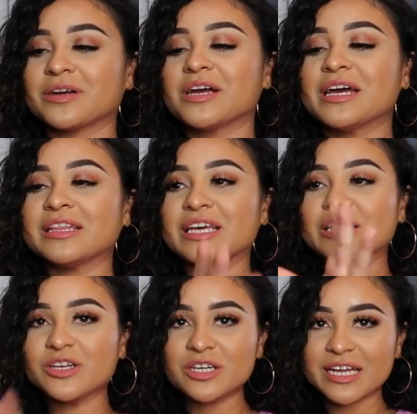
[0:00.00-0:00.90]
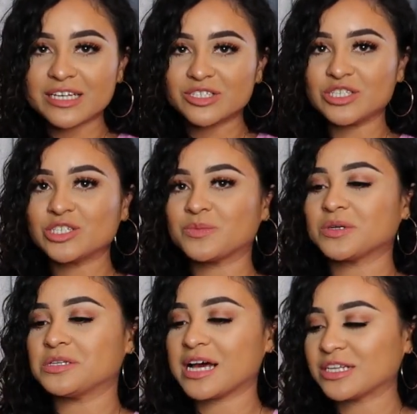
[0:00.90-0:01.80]
were they looked like jeans
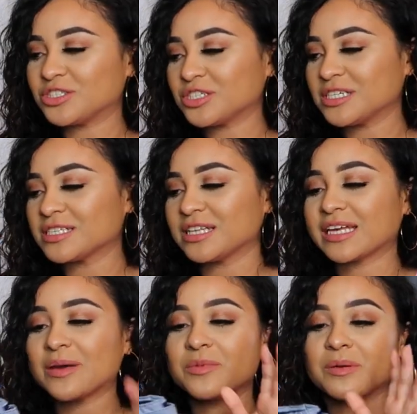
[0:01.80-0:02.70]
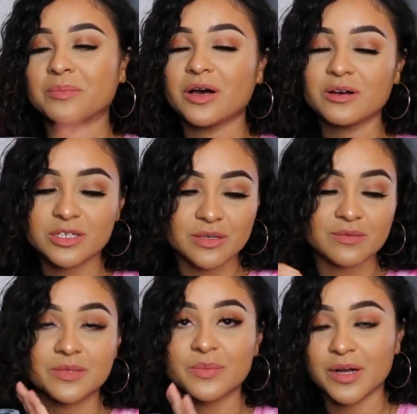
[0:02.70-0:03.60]
but not jeans and they came with a belt so it
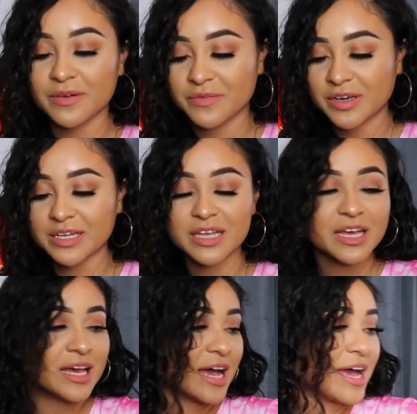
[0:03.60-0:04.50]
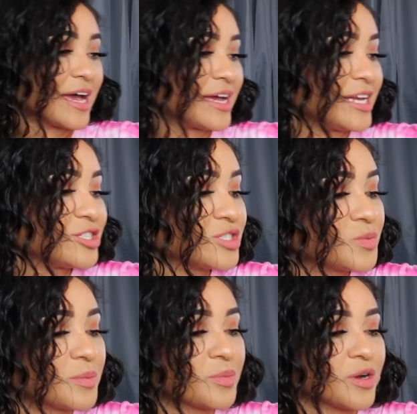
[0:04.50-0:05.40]
was perfect and it
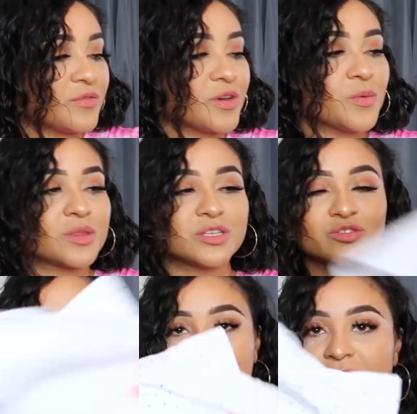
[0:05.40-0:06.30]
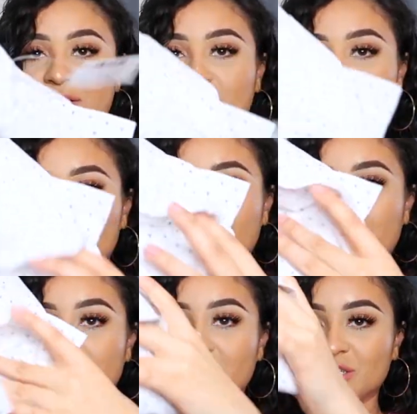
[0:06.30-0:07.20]
just went perfect with the triangles
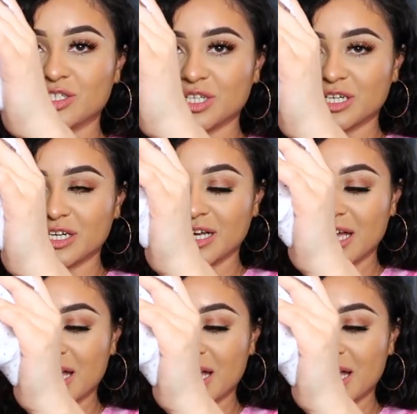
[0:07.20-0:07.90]
from the shirt